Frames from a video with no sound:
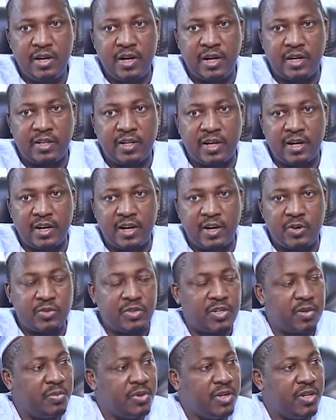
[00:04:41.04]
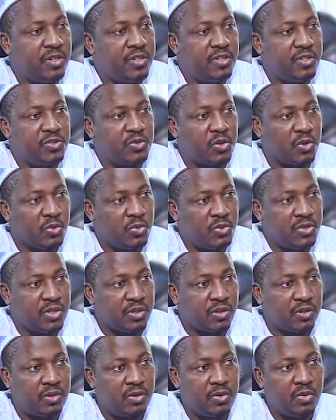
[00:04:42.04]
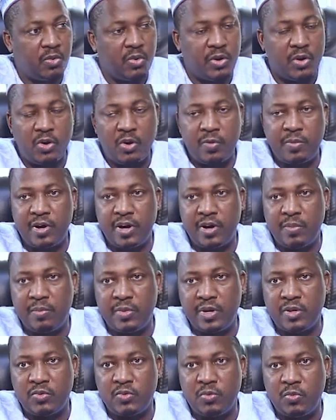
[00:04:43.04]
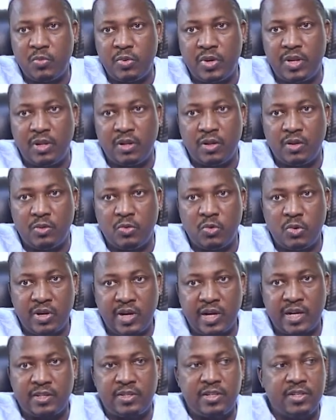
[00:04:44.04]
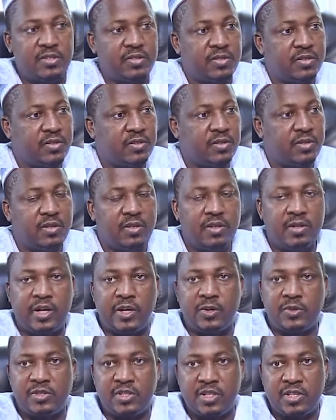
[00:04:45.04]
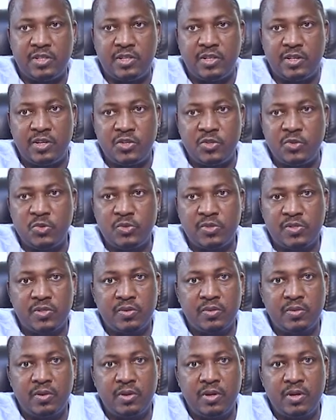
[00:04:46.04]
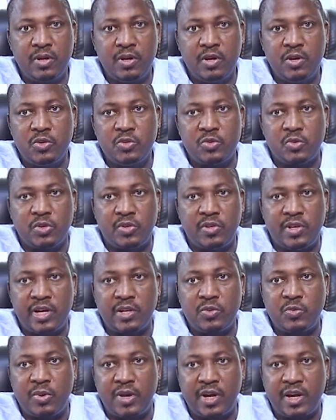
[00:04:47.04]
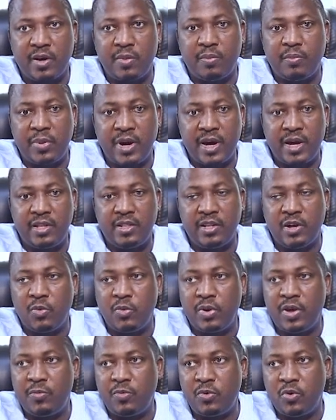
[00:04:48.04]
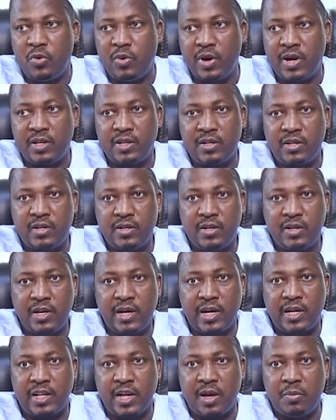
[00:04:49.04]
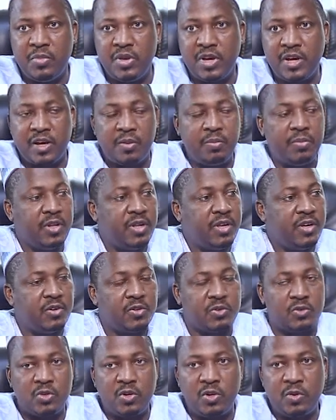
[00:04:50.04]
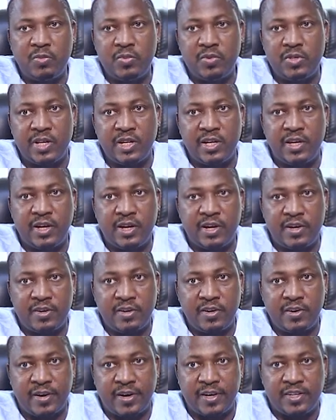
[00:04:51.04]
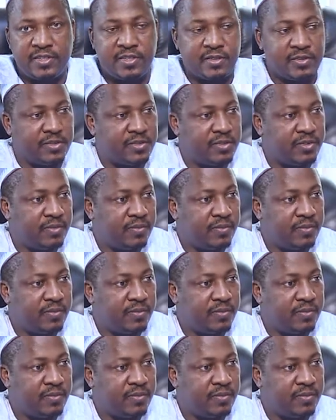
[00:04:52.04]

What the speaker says: and Accountability Solution. We hope government will look at these outstanding issues so that we can find a way forward and amicably resolve the lingering crisis.